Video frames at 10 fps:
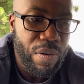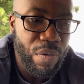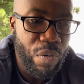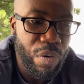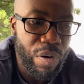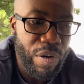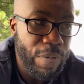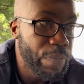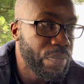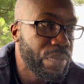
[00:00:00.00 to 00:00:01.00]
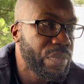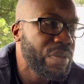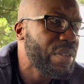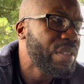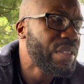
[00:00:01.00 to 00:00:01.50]
Or,
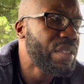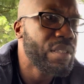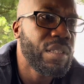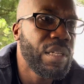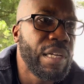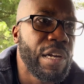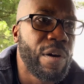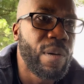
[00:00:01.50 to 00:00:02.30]
you know,